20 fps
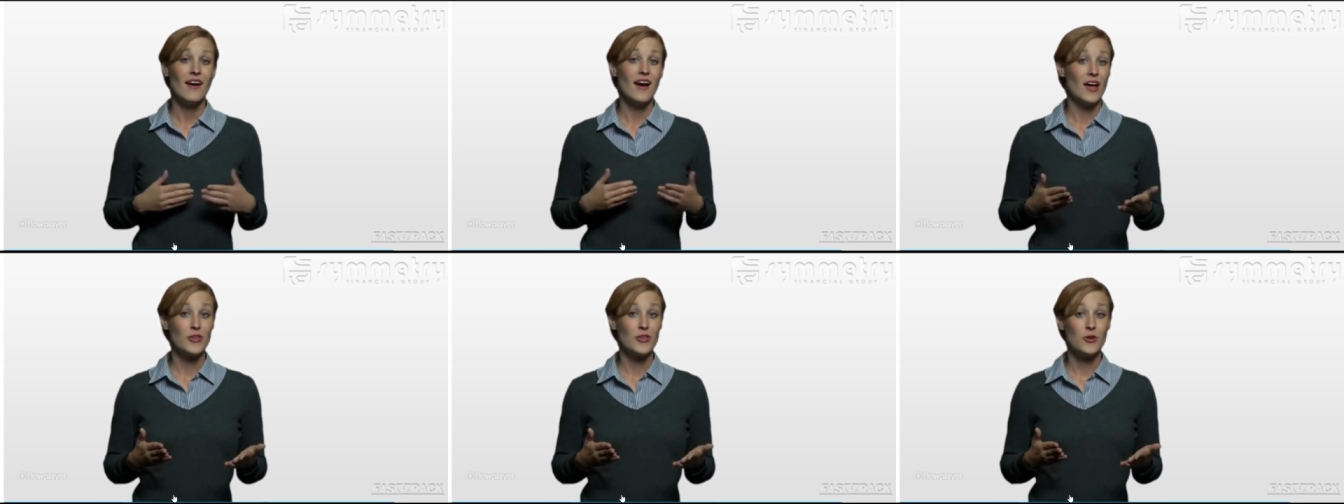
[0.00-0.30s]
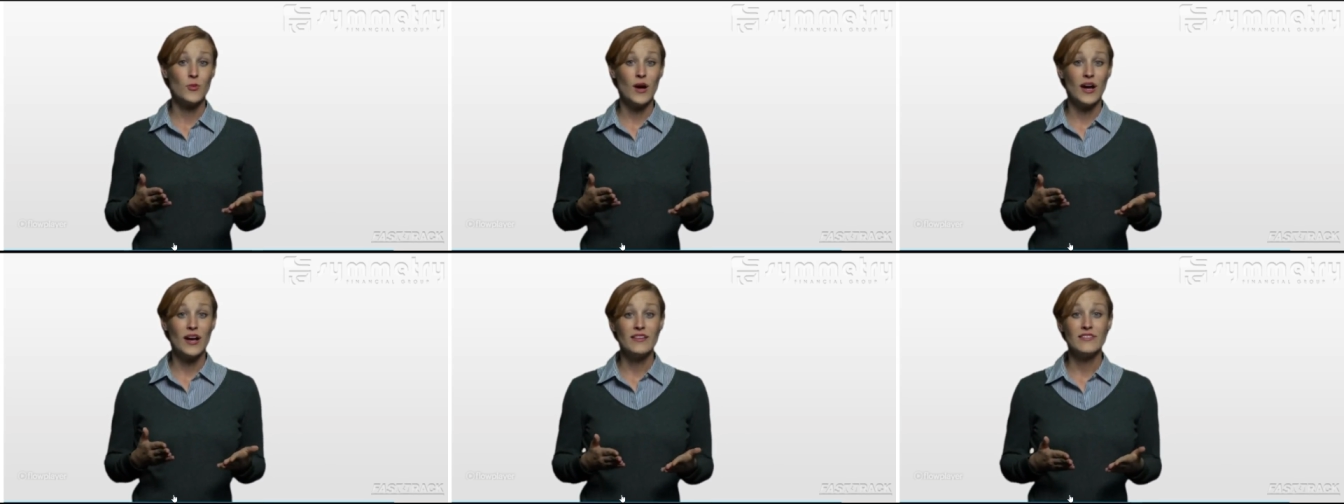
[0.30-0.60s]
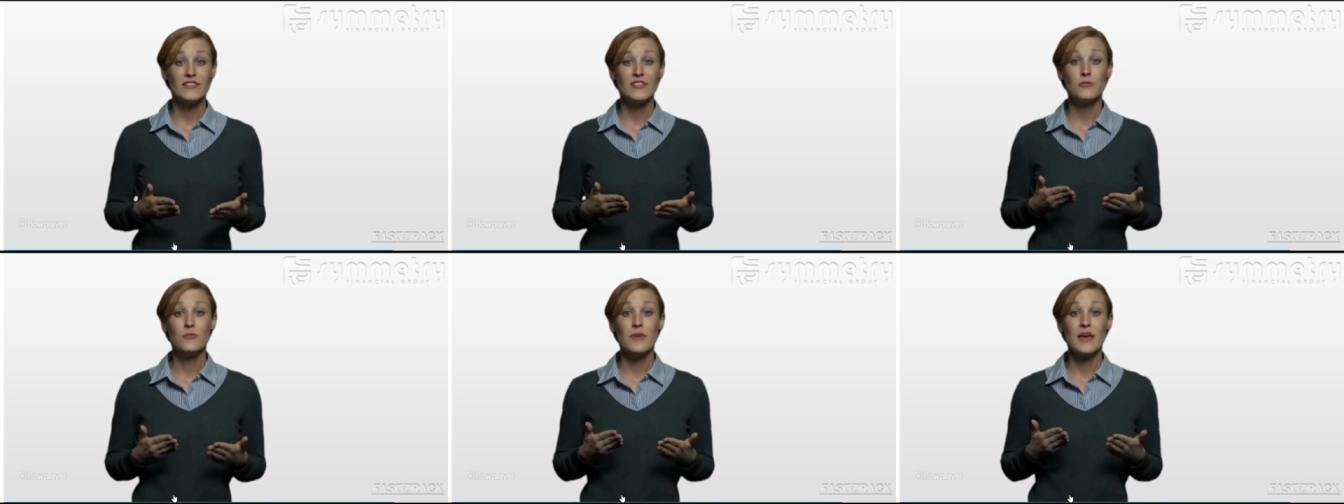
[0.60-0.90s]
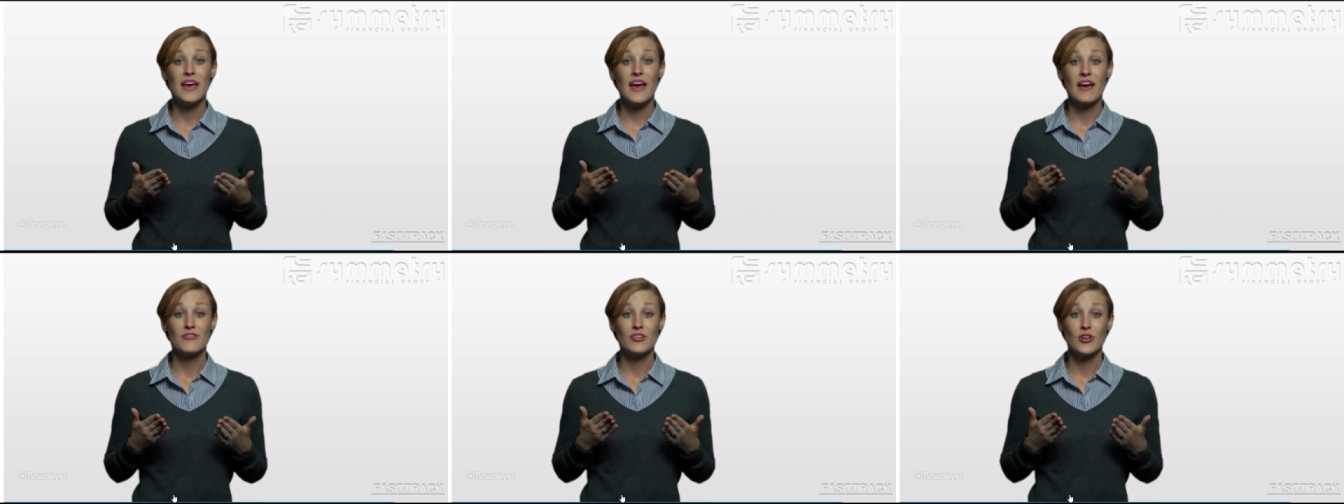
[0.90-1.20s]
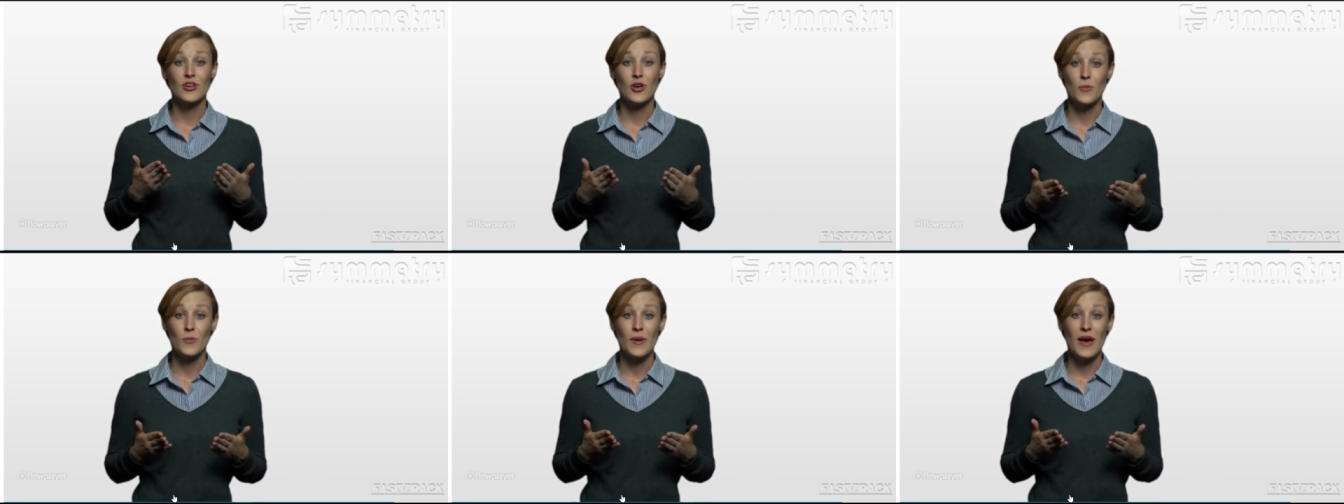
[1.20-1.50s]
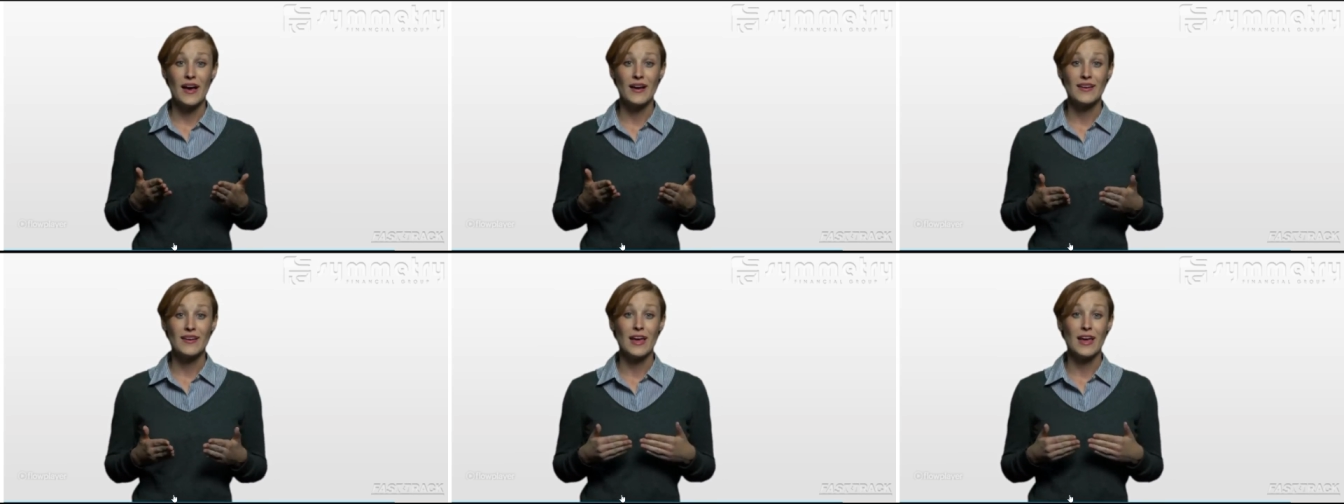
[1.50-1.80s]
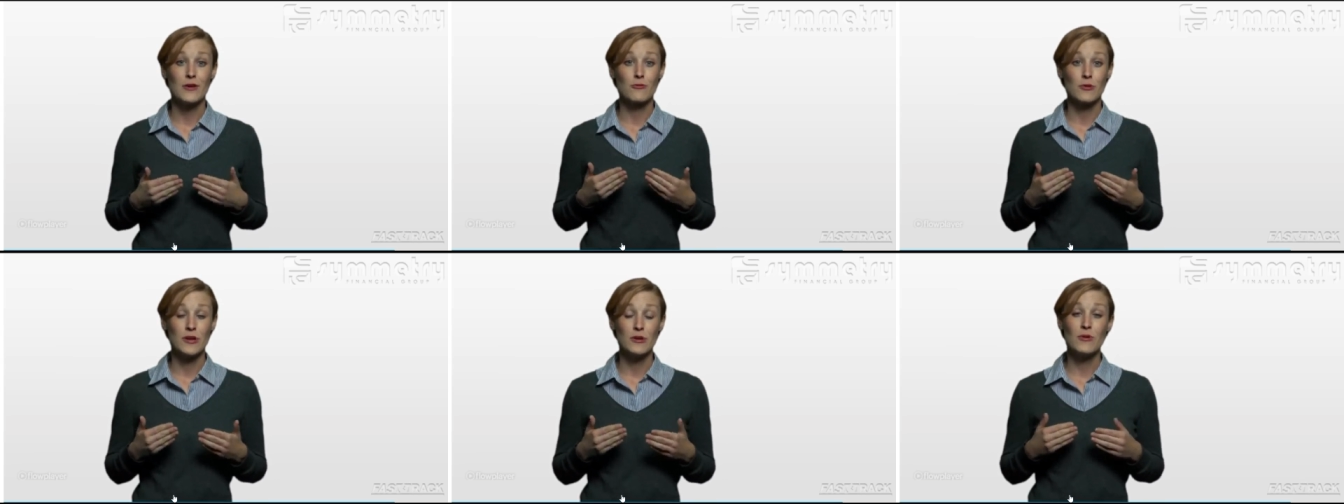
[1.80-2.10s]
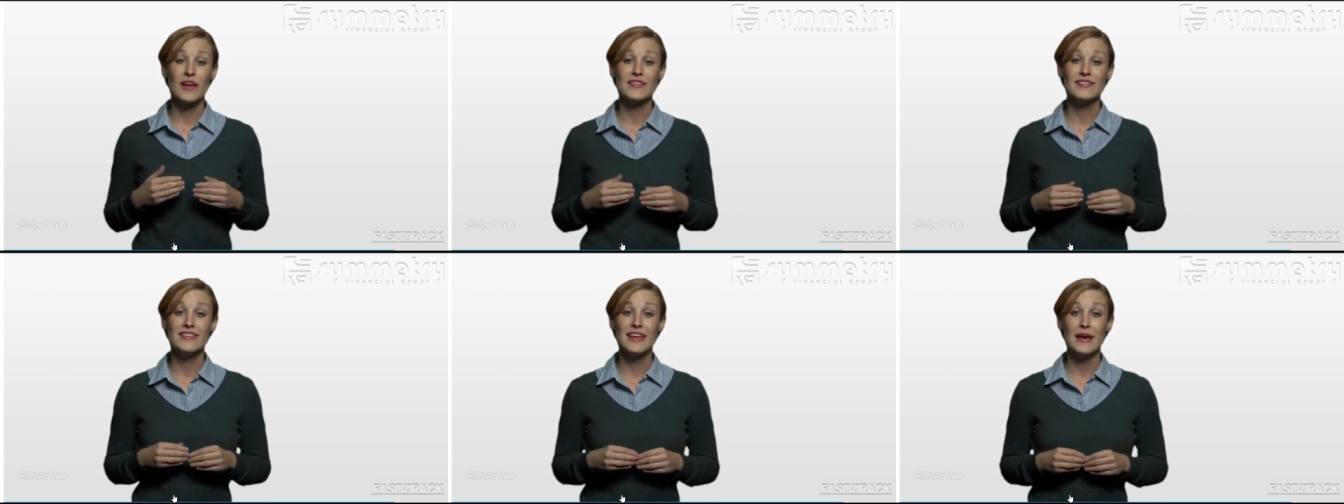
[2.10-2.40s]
Otherwise, you may have to go back and rewrite